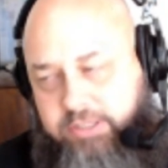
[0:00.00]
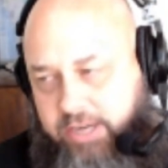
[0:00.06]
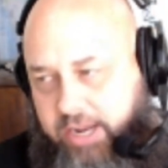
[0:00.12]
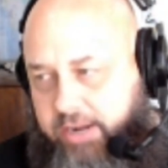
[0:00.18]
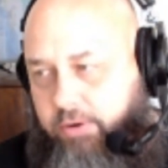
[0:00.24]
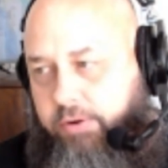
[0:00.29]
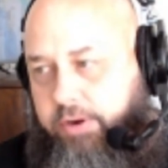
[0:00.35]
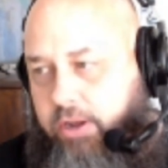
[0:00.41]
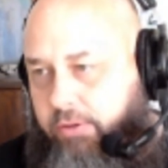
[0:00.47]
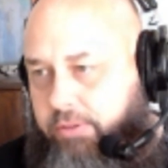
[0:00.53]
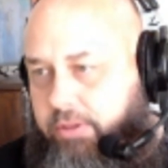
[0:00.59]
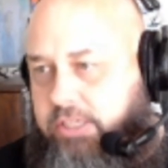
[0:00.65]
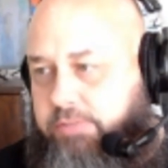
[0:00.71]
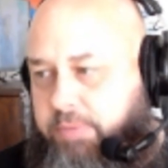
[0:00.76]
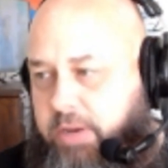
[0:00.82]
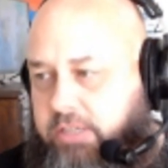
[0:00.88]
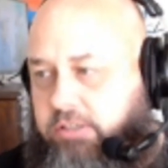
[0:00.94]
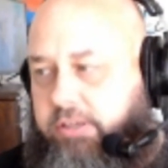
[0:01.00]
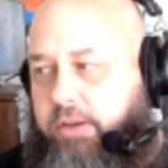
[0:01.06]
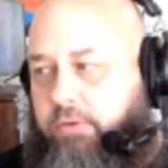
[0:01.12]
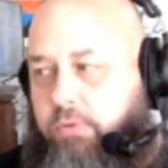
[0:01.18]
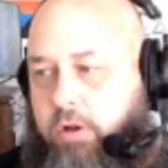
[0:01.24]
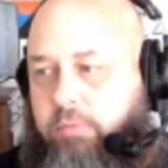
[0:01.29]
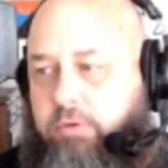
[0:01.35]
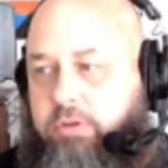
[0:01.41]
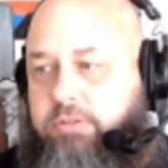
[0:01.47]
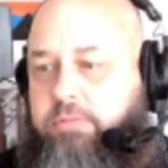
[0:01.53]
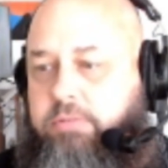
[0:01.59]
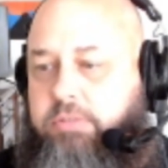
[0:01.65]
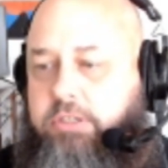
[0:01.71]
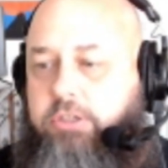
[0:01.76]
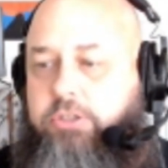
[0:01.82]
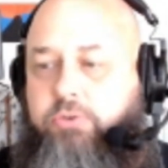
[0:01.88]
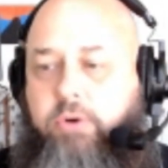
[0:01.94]
And I don't know that, especially in Romo's
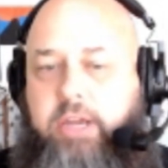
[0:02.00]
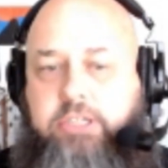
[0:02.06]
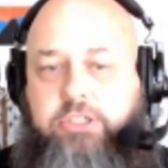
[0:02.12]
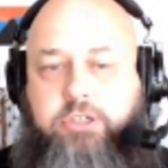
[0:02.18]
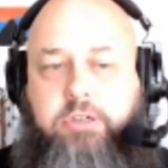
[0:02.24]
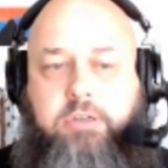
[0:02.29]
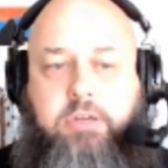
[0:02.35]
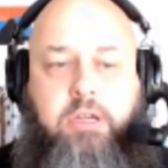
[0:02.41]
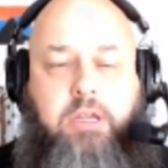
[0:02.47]
situation,